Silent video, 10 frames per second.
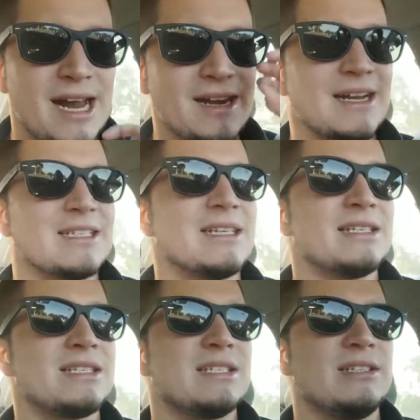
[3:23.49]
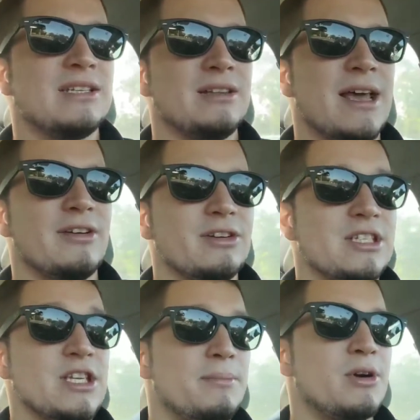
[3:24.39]
in essence, to like
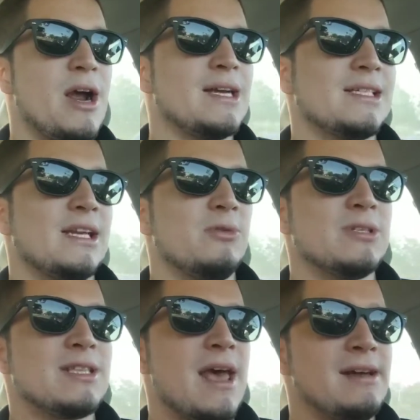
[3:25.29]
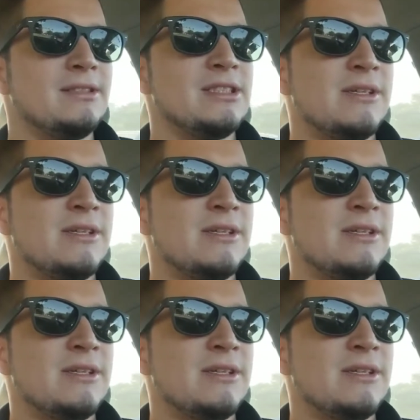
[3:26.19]
summarize it, it was that